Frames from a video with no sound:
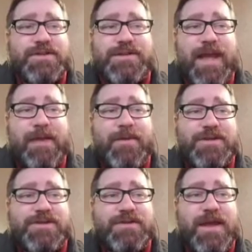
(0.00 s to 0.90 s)

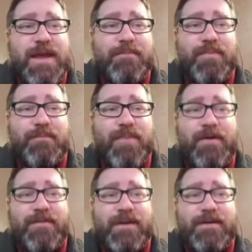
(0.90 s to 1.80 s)
damage and
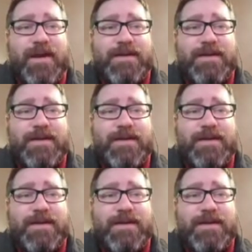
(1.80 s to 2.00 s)
buffing, and